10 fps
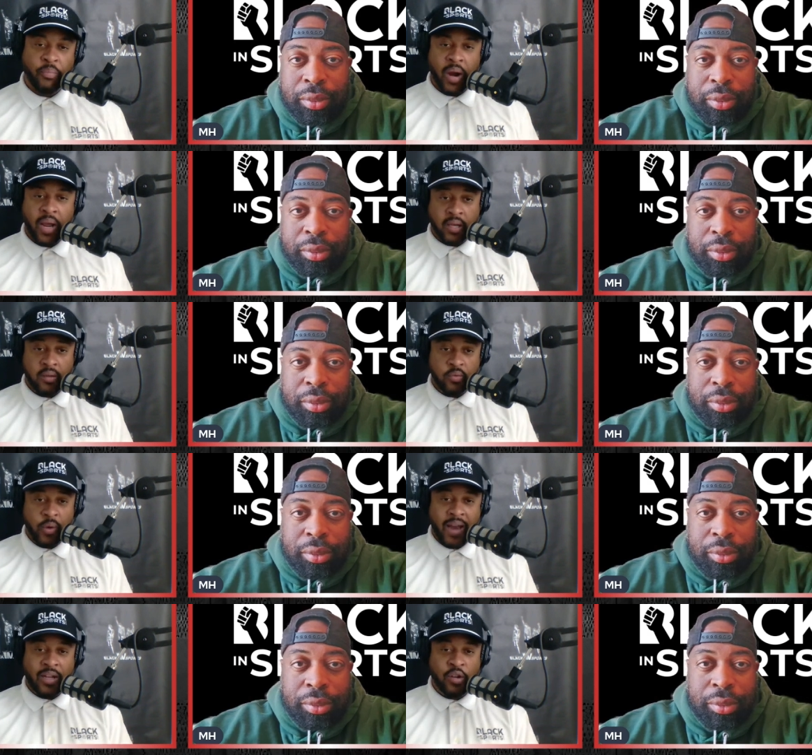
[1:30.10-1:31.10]
Speaker 1: a break. We
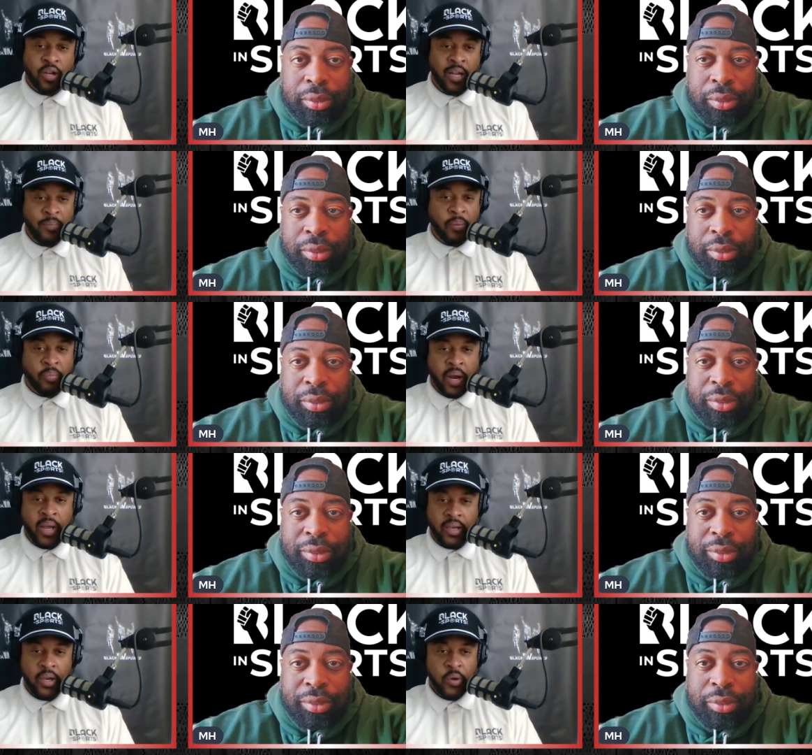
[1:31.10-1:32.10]
had a little Olympic
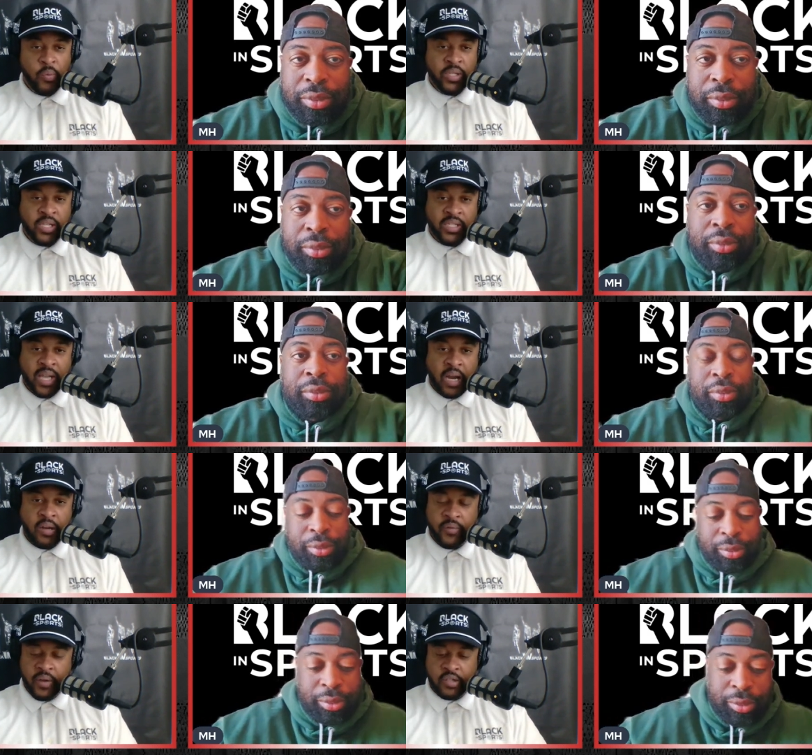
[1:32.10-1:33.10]
break, which is kind
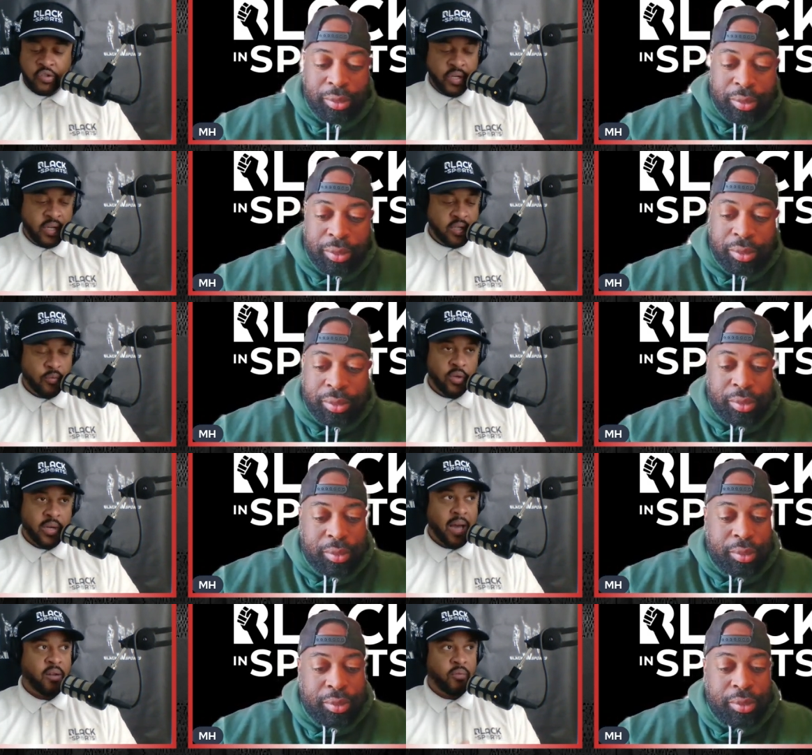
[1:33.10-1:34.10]
of a traditional
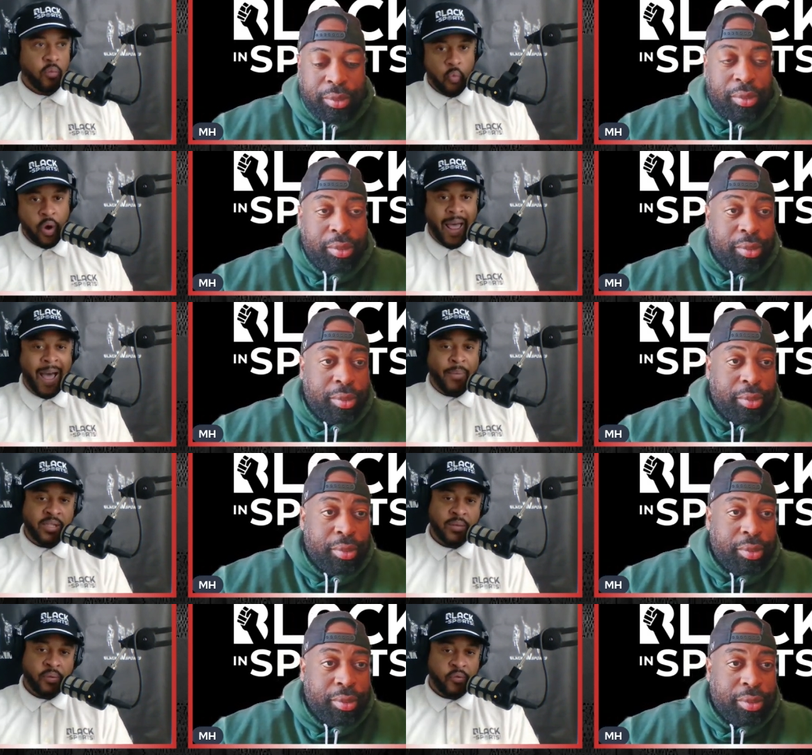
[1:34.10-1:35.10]
kind of what
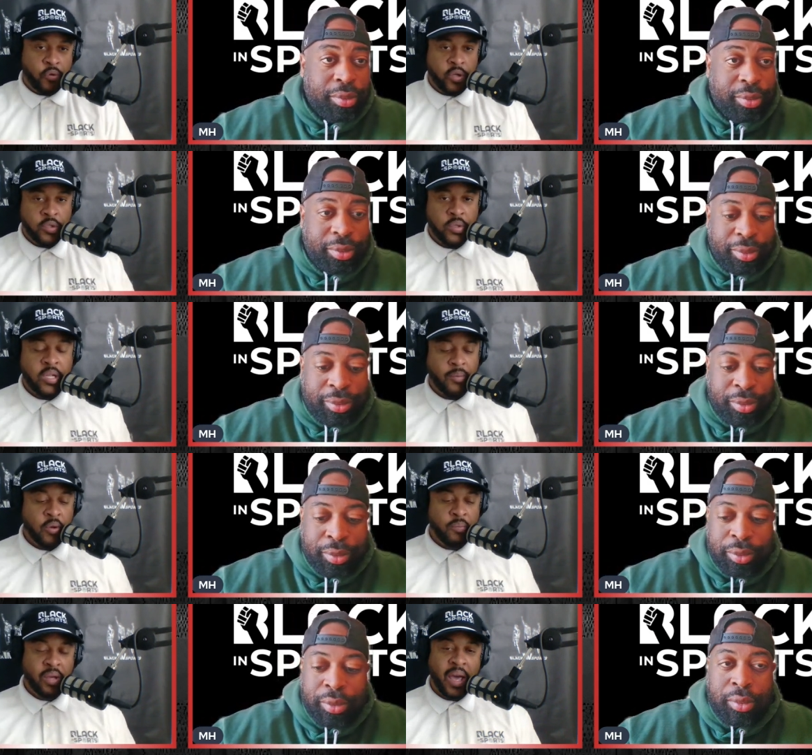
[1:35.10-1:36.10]
happens every four years with the
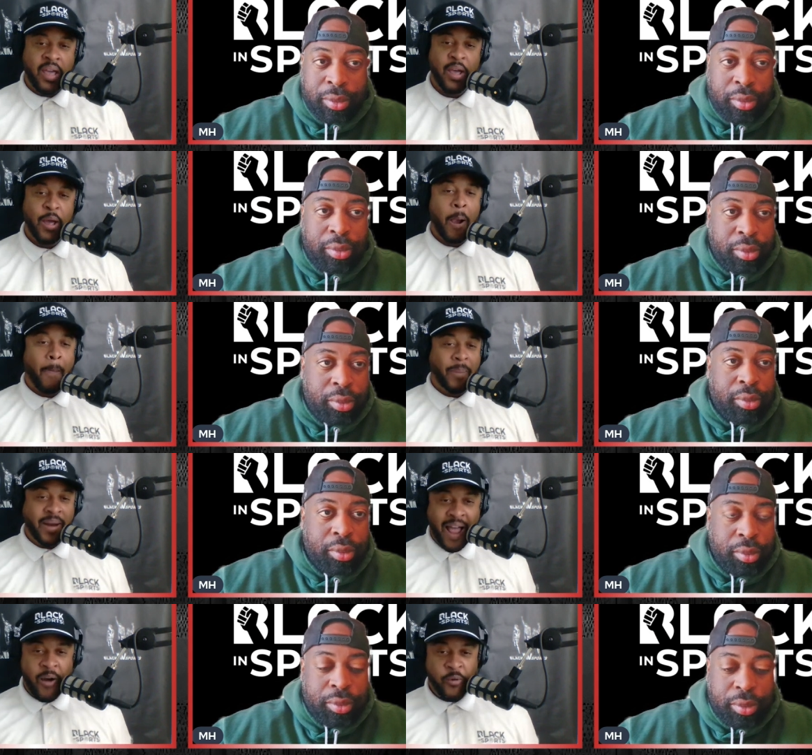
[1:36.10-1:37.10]
WNBA. But
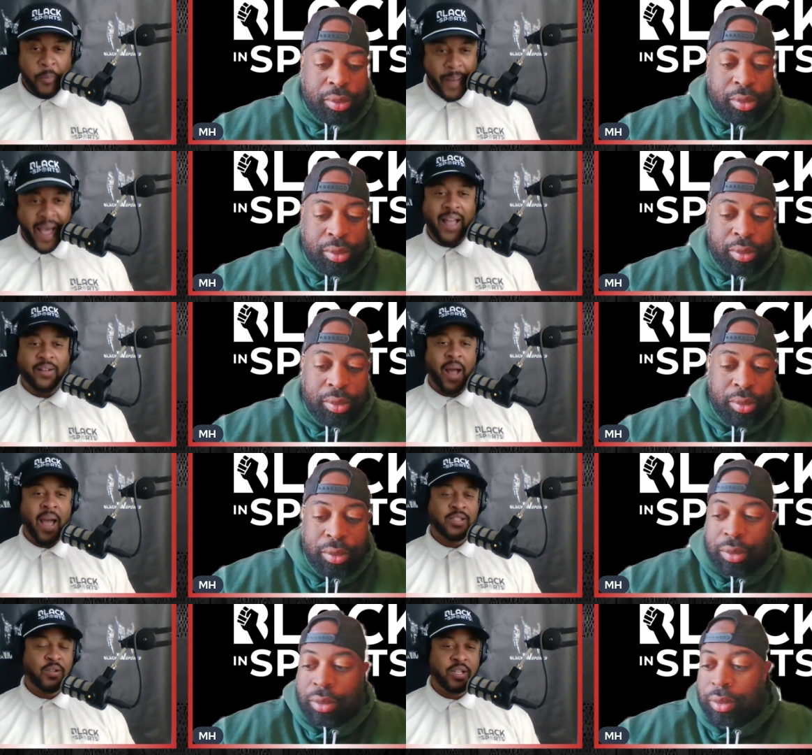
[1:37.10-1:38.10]
now we're back,
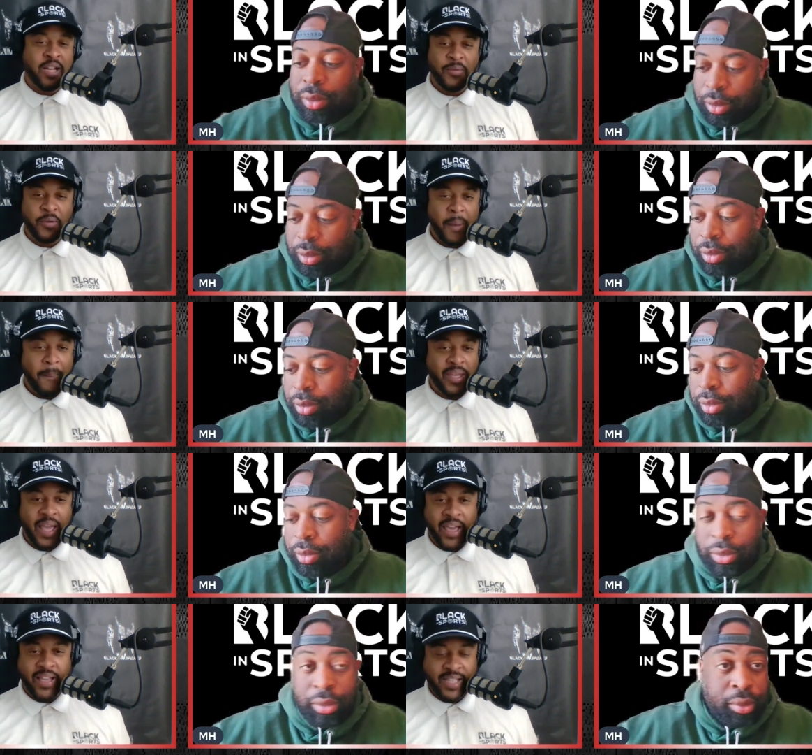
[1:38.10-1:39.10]
right? So the
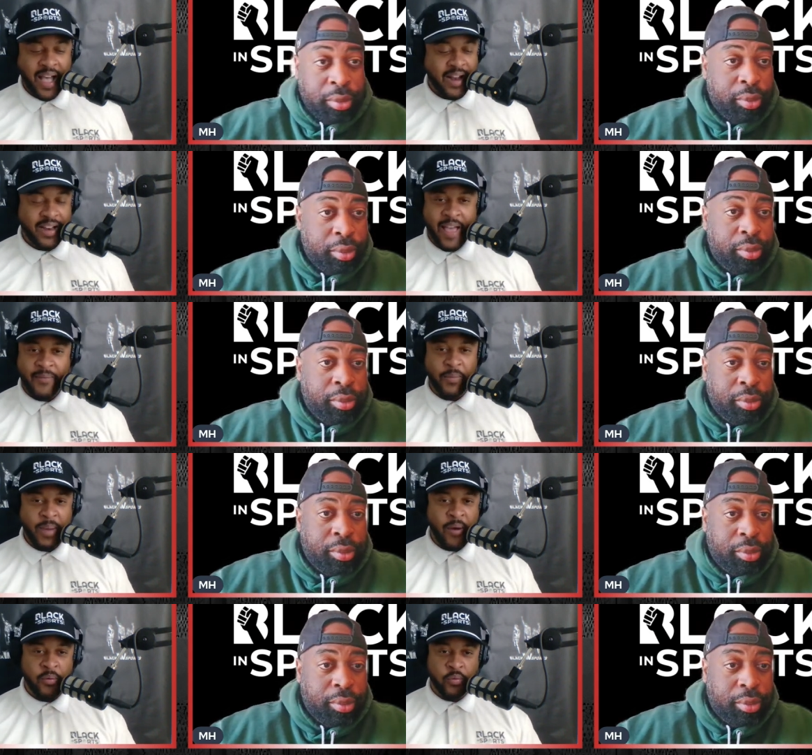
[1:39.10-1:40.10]
WNBA is hot and heavy,
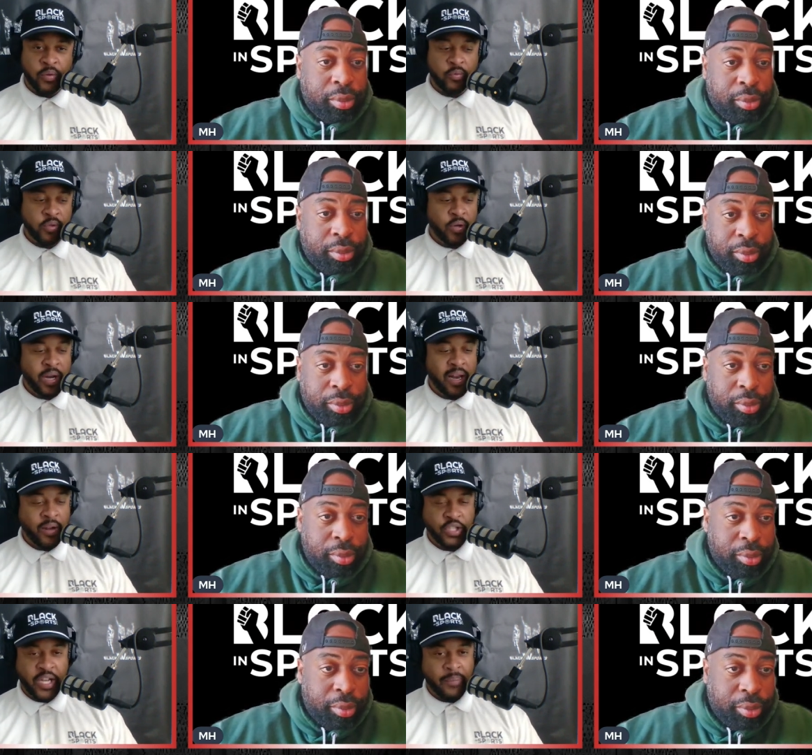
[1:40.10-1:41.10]
man. We're, we're doing that
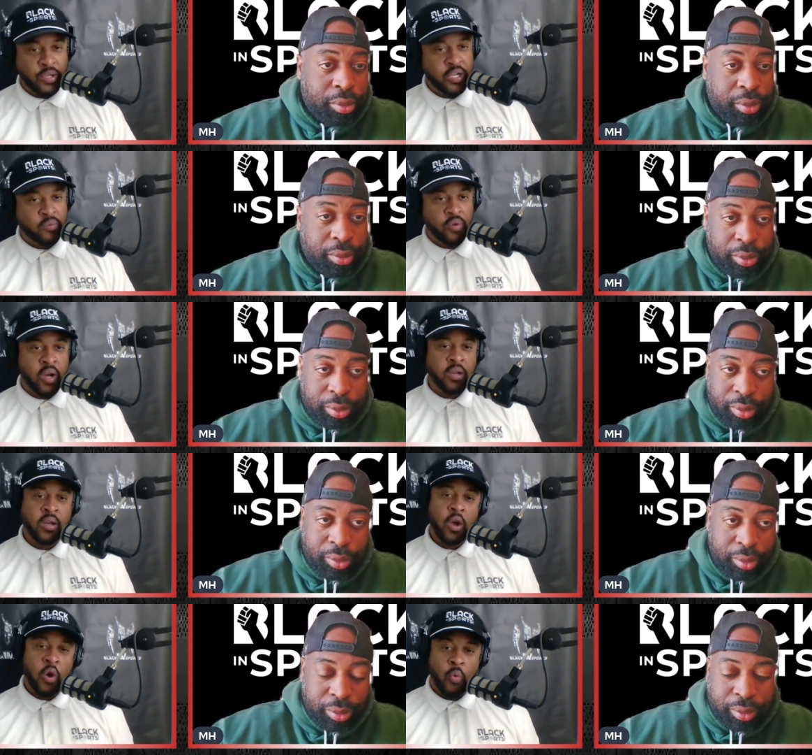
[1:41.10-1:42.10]
like championship run
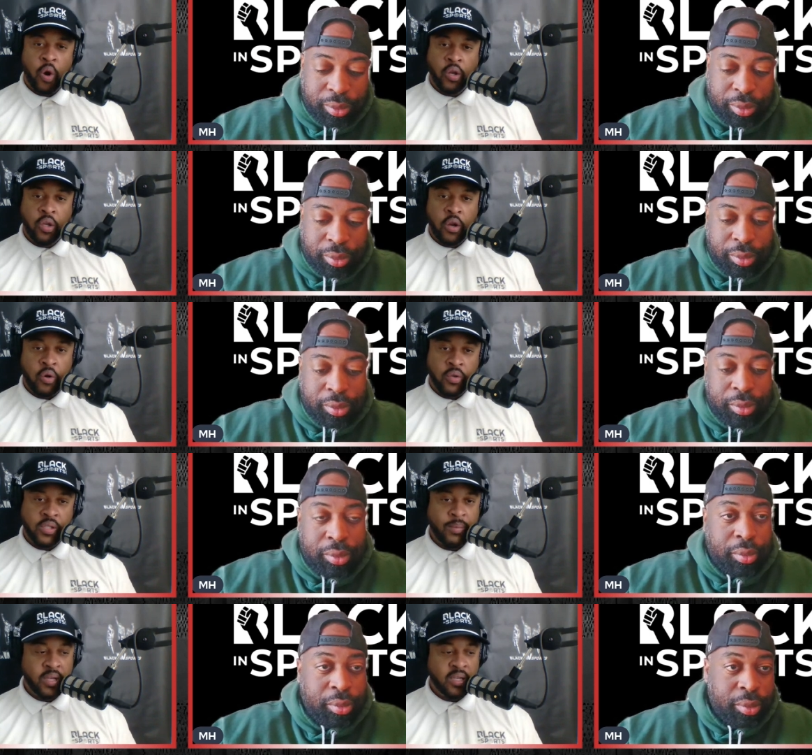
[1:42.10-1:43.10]
where you know
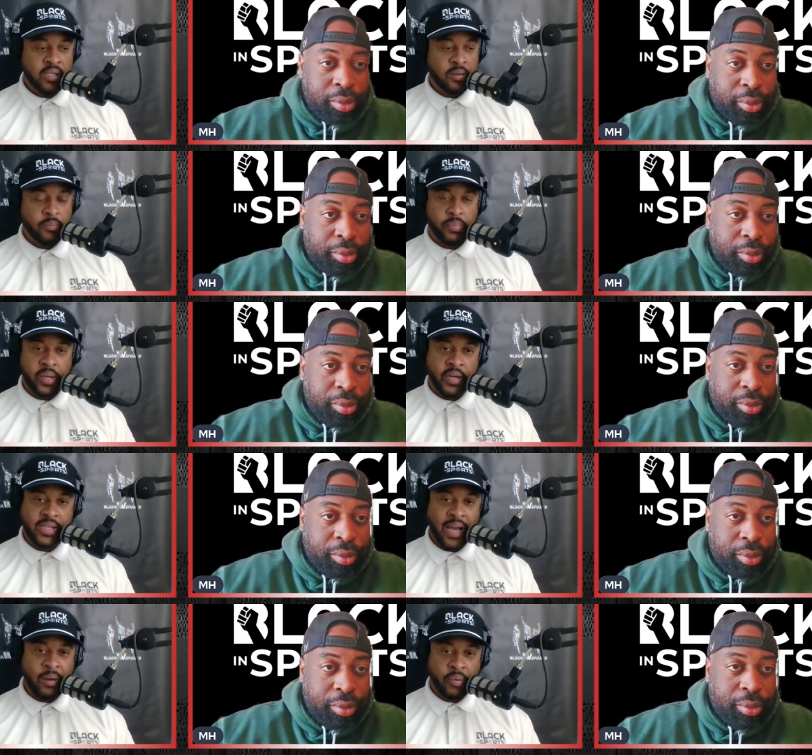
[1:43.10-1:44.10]
some of these players
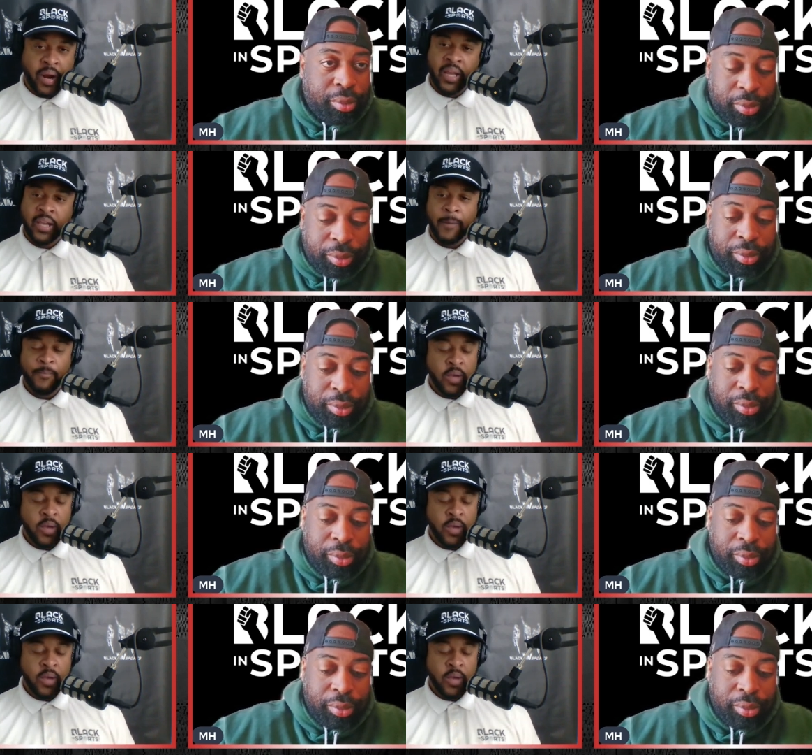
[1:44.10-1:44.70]
had a break